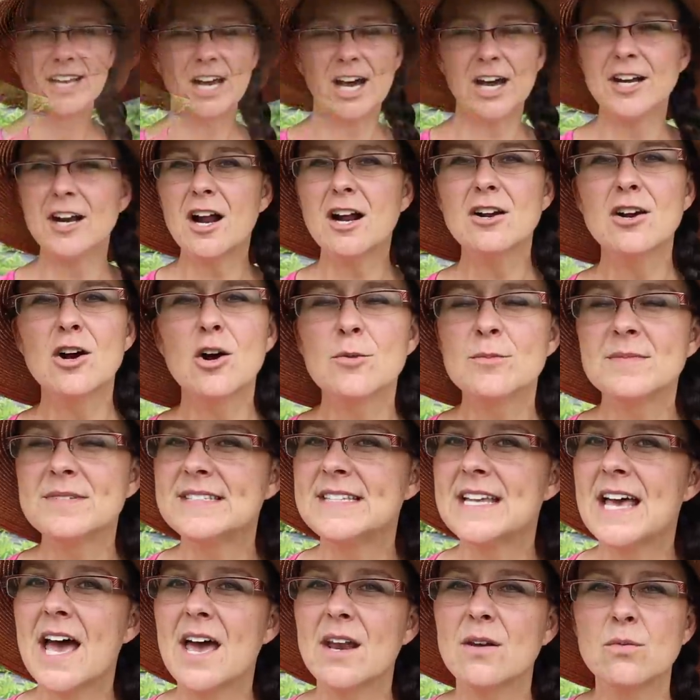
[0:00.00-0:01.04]
On our
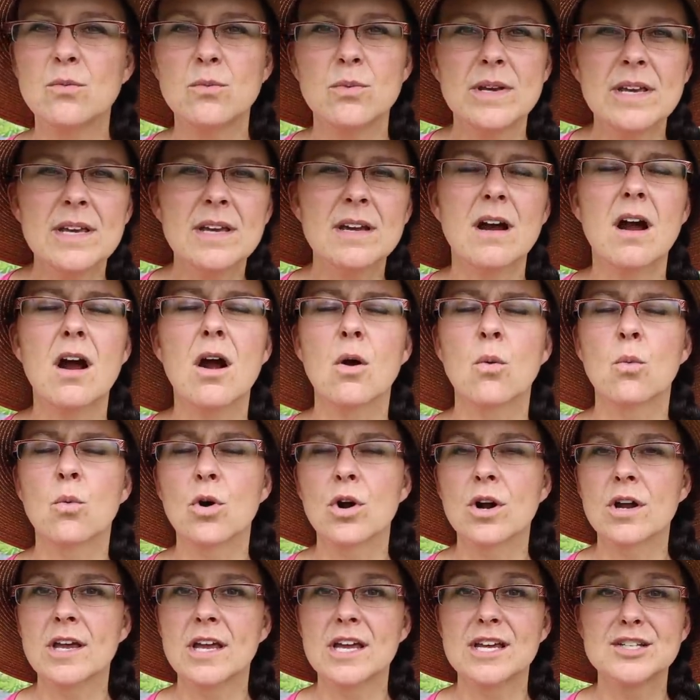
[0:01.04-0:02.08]
homestead, we are
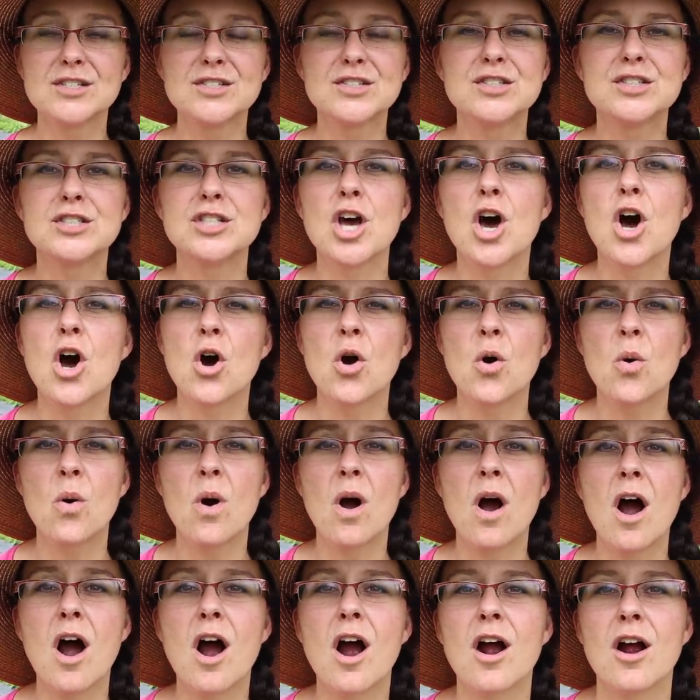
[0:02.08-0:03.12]
working so
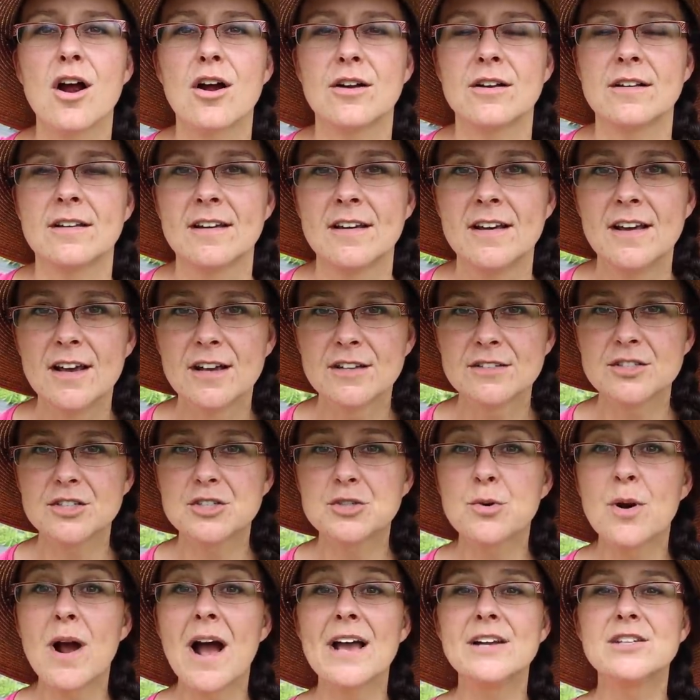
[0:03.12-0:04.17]
hard to
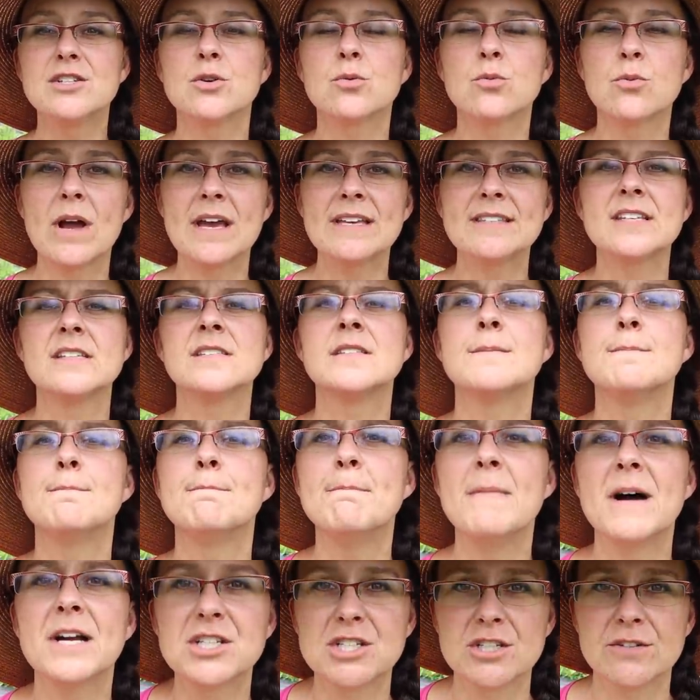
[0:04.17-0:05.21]
try to raise as
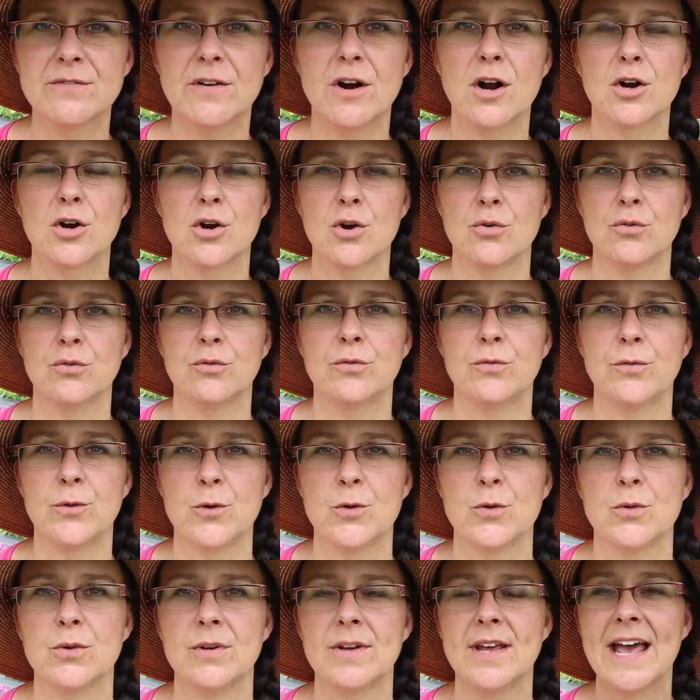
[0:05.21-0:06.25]
much of our own
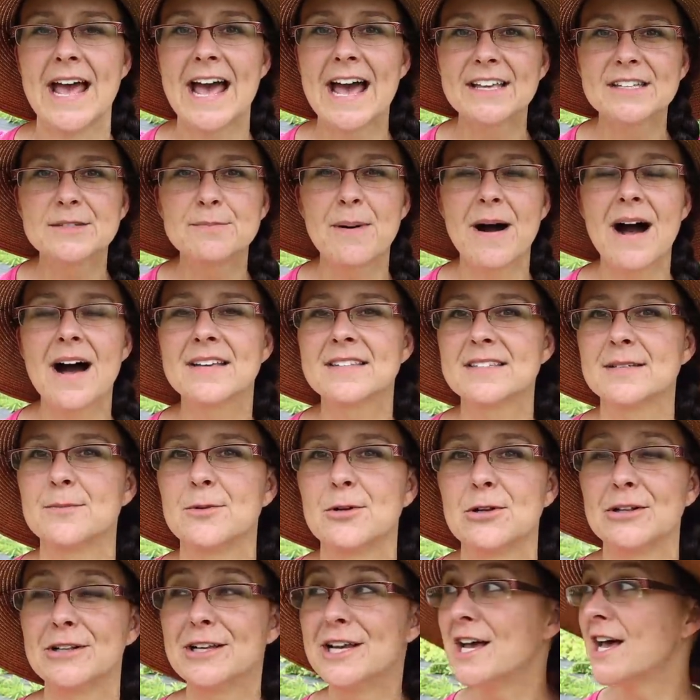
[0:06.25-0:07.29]
food as
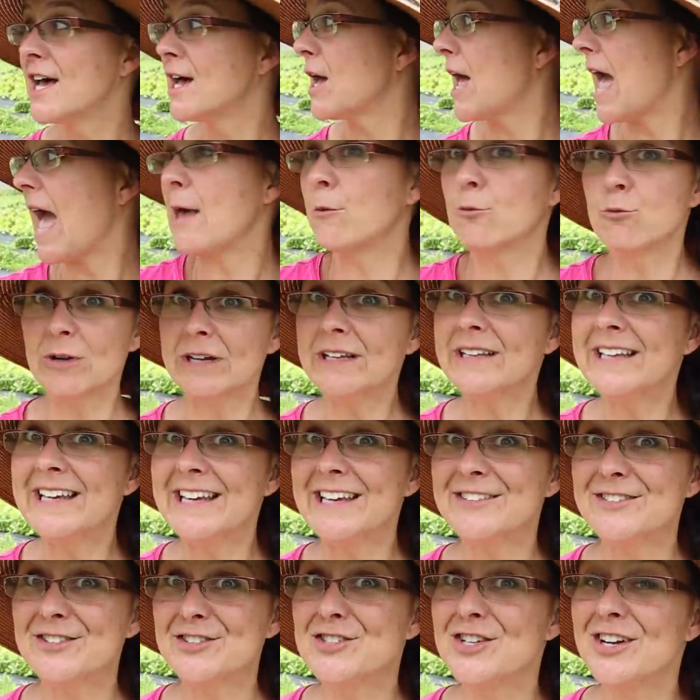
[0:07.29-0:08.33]
possible. And really
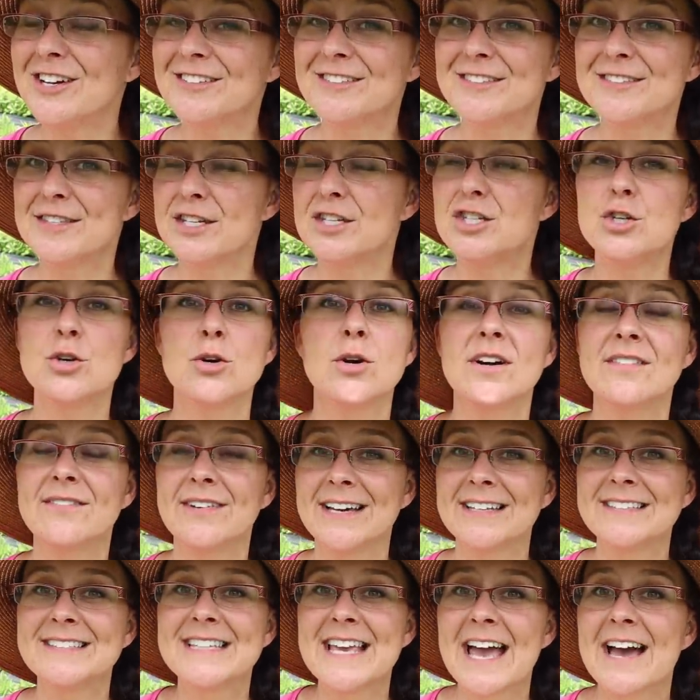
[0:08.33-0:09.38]
it's just the two of
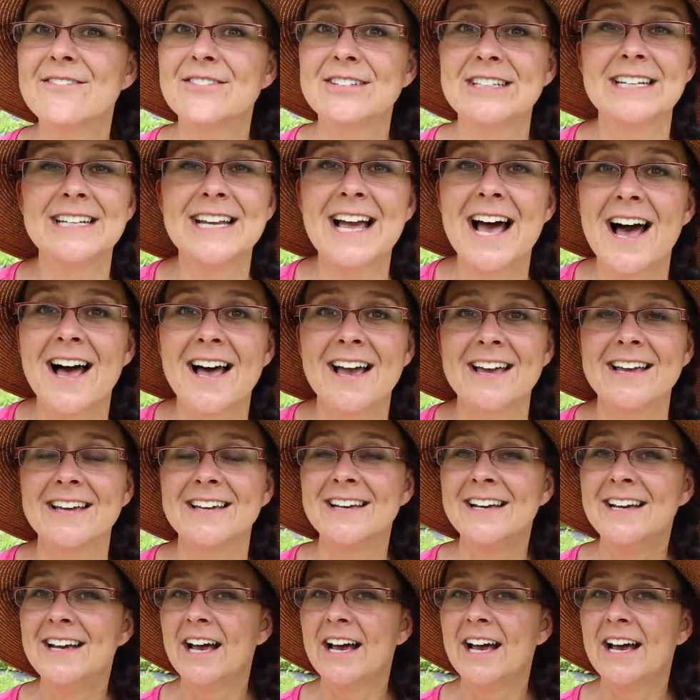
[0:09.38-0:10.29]
us, Kevin and I.